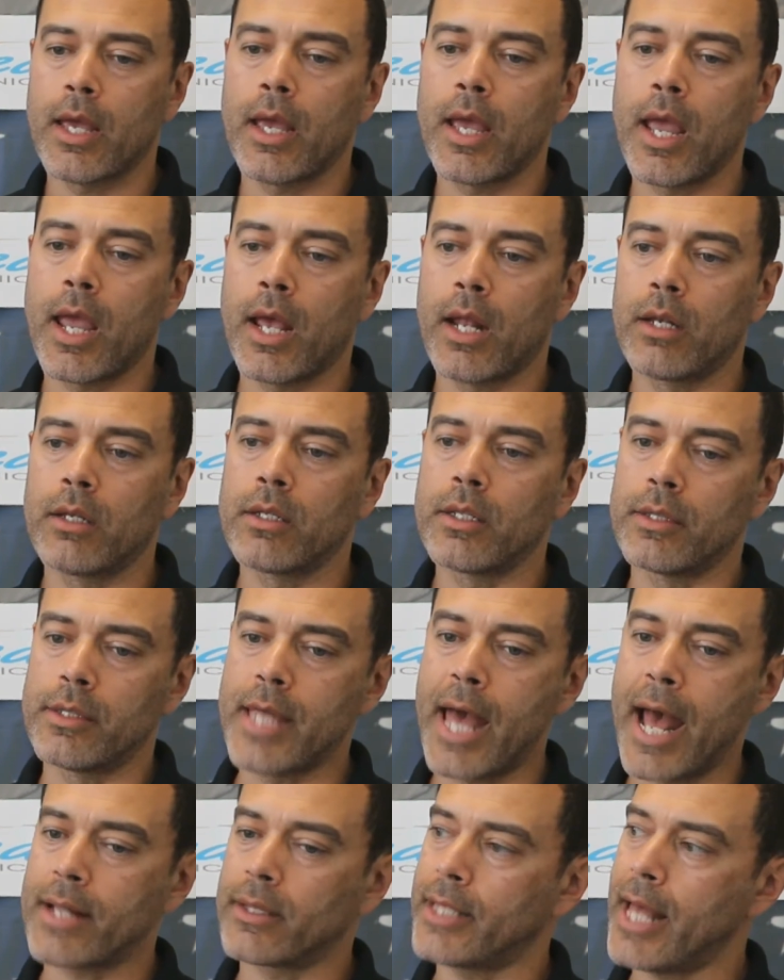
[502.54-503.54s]
and
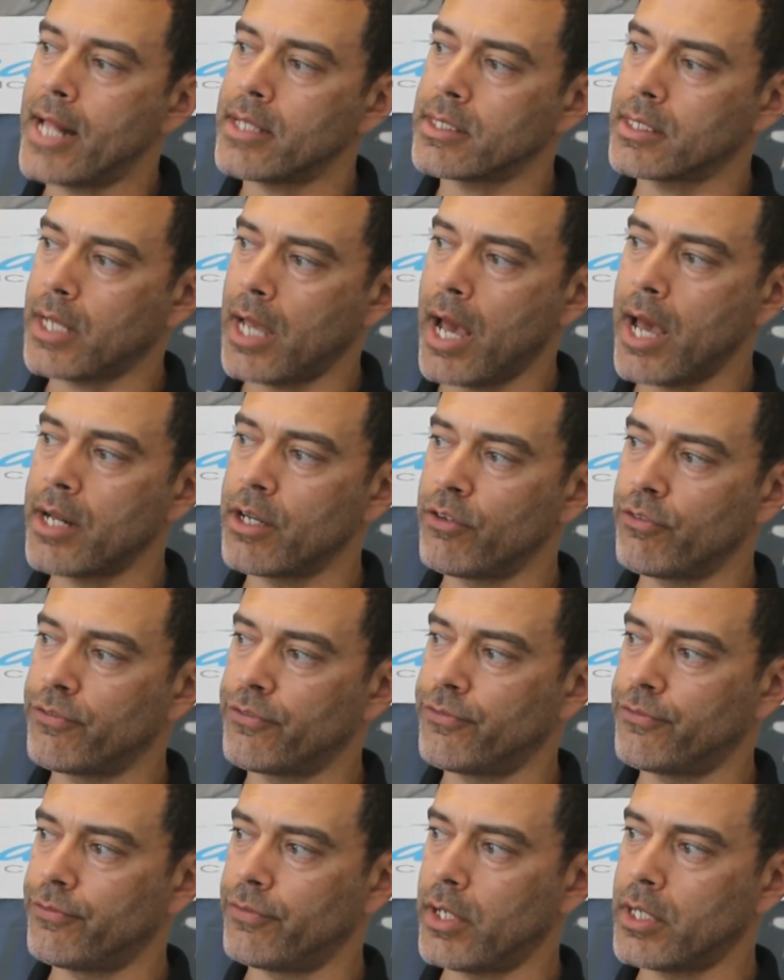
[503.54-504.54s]
that's kind
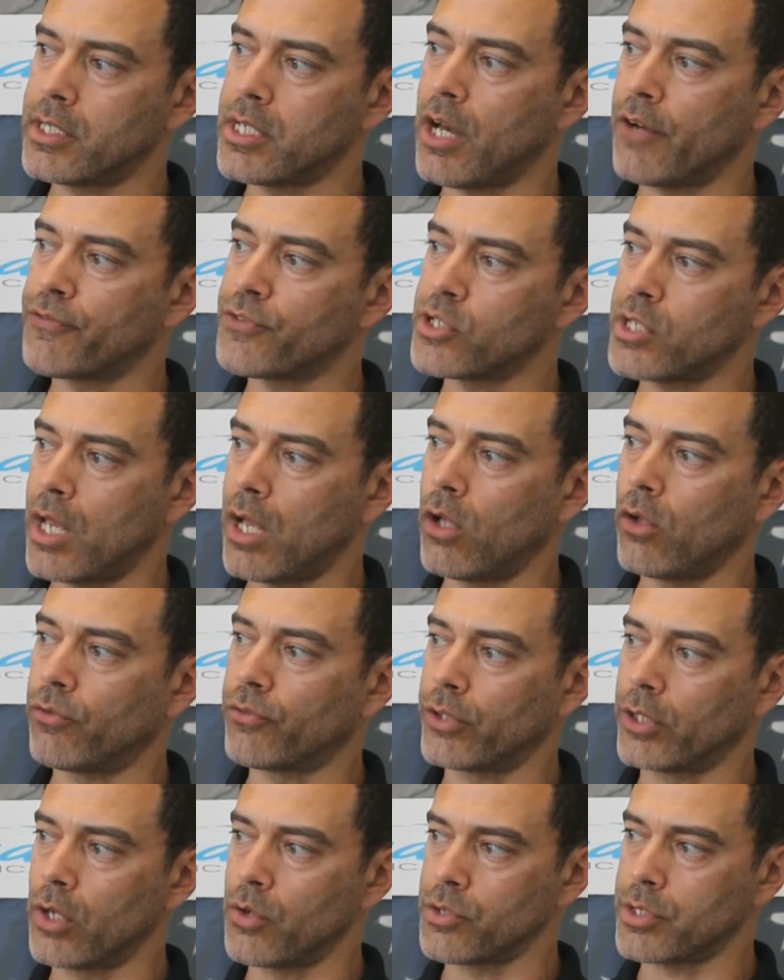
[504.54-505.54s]
of a tough sell
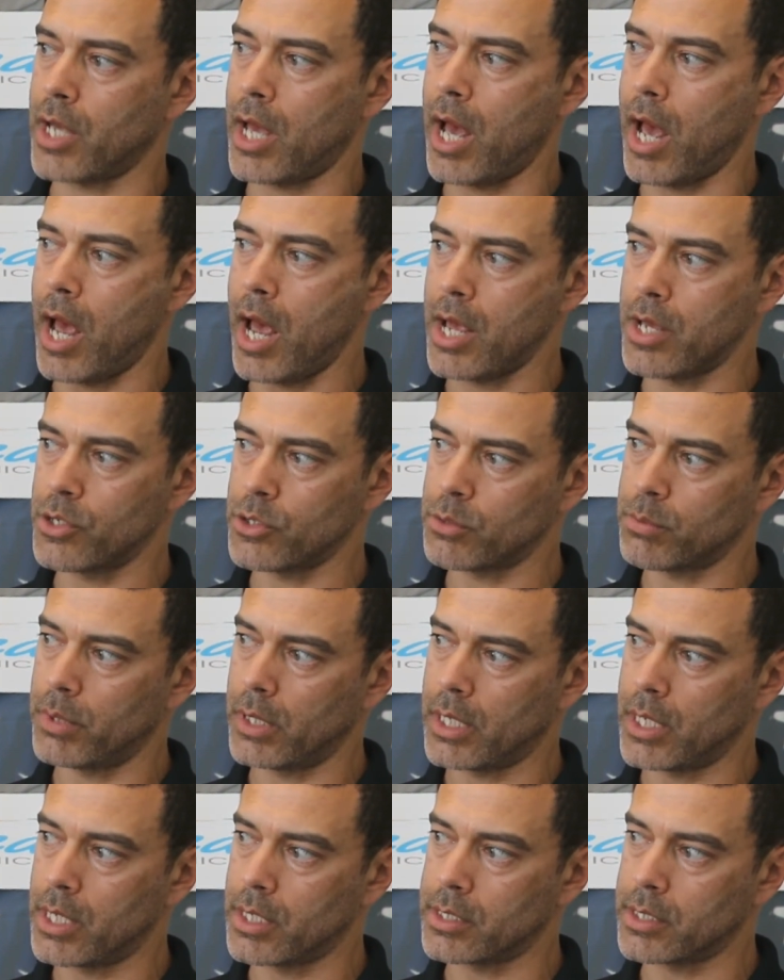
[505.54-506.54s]
for those guys
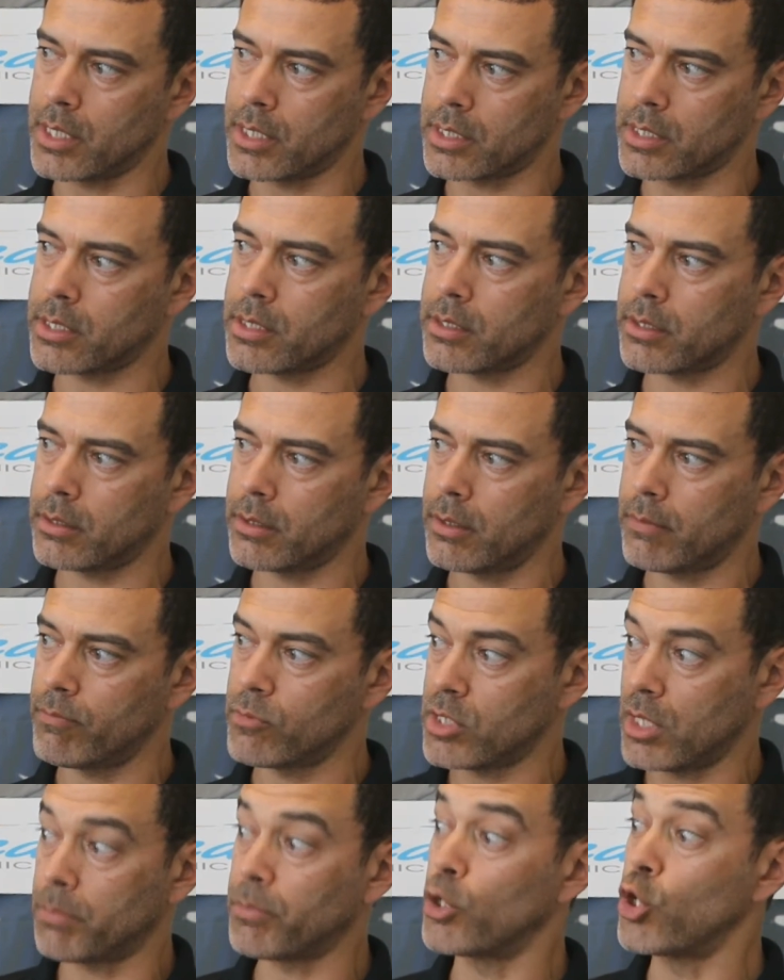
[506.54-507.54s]
because it's
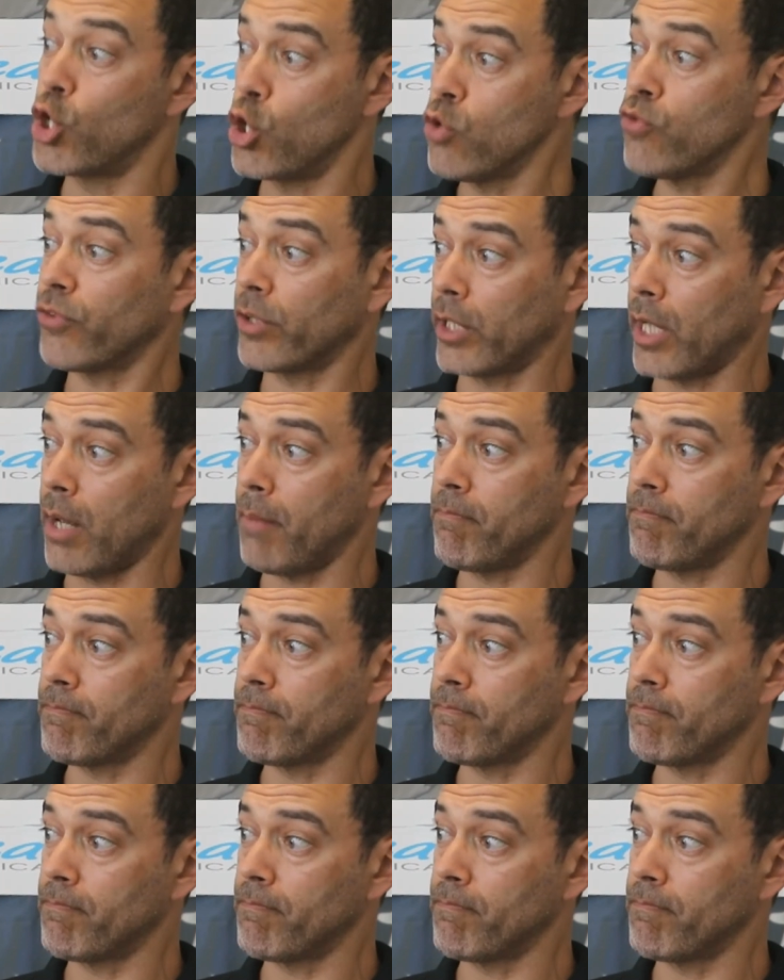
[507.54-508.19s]
something new for them.